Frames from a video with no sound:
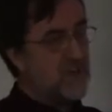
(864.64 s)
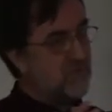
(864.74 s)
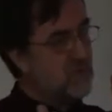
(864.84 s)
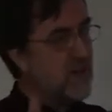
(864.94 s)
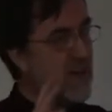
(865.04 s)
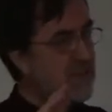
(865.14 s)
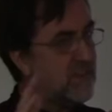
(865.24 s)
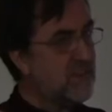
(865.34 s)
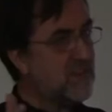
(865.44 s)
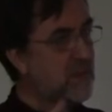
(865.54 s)
if you had
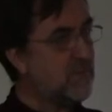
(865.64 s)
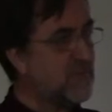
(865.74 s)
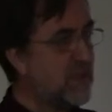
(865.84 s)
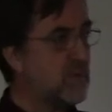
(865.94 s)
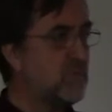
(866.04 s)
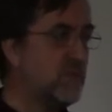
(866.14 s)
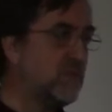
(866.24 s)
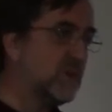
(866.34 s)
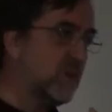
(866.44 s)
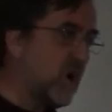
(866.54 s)
this same setup with
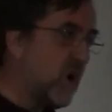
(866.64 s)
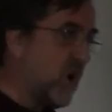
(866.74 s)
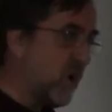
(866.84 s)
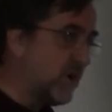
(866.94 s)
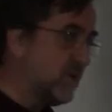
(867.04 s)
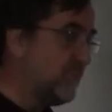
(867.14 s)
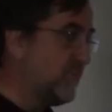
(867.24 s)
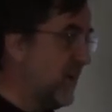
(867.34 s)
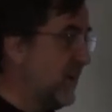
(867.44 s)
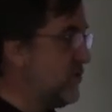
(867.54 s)
your car,
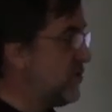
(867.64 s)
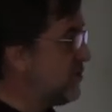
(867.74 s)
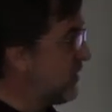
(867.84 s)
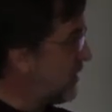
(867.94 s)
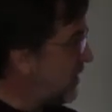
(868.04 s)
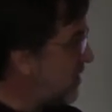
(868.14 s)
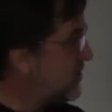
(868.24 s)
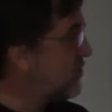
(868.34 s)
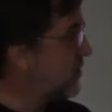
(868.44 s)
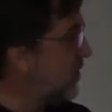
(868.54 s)
you could lock
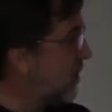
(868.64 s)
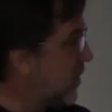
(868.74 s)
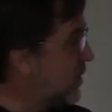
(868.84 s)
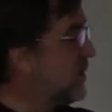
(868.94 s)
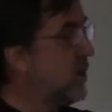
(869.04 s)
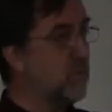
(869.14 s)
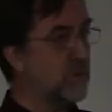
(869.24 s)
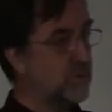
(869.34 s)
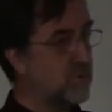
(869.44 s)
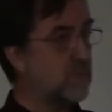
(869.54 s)
your car
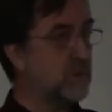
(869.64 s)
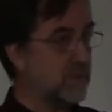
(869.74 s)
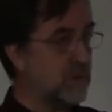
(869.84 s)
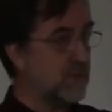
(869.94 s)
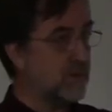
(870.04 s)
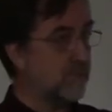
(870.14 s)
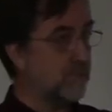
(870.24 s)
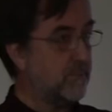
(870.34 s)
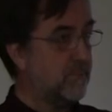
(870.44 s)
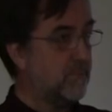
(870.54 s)
with a public key
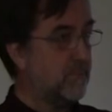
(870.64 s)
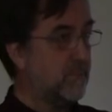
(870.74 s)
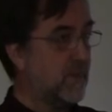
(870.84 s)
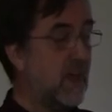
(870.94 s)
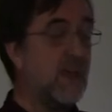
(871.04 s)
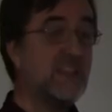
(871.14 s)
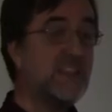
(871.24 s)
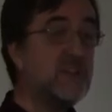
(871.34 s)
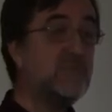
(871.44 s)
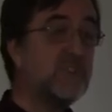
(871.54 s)
and
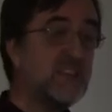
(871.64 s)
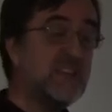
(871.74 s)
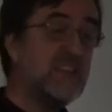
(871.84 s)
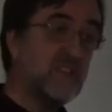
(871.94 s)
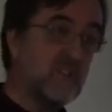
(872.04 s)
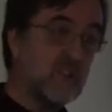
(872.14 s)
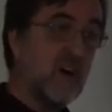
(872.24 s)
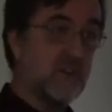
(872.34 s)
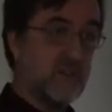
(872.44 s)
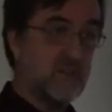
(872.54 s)
leave the key in the
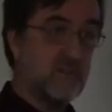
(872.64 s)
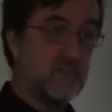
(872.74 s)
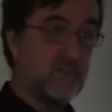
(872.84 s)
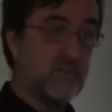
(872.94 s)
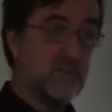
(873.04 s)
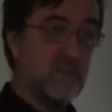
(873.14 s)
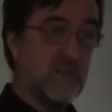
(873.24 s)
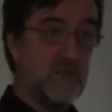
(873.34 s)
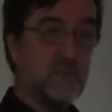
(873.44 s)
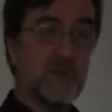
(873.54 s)
lock
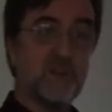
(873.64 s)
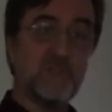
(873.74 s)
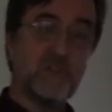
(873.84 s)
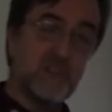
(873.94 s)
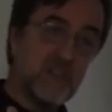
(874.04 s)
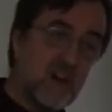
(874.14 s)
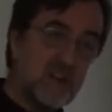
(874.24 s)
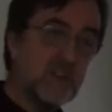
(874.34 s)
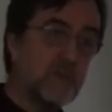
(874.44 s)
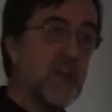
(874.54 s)
because you can
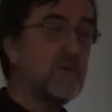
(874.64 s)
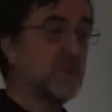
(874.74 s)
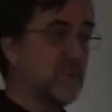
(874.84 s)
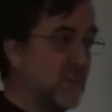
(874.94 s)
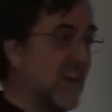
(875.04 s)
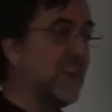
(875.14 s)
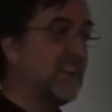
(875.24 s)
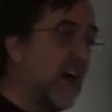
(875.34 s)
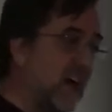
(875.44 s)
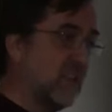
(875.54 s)
lock it, but you can't
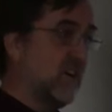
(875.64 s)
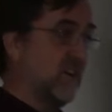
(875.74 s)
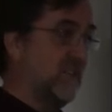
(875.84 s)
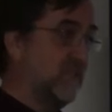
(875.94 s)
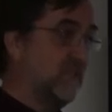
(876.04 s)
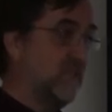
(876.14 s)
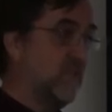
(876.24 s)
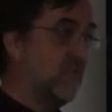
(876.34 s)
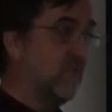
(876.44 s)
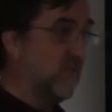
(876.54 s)
unlock it.
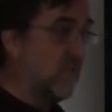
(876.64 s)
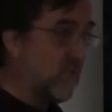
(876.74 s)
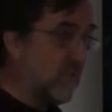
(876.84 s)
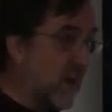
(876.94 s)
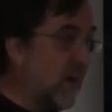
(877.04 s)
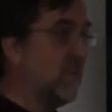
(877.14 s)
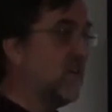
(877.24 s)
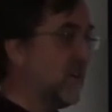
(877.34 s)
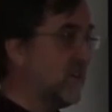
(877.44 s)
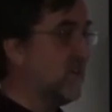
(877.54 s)
F for the
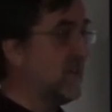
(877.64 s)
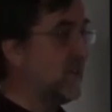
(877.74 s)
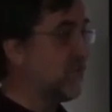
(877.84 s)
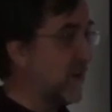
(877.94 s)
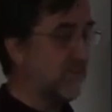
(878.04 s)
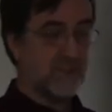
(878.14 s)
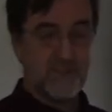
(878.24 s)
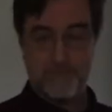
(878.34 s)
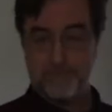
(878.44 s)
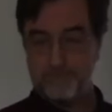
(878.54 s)
unlocking, you need the private key.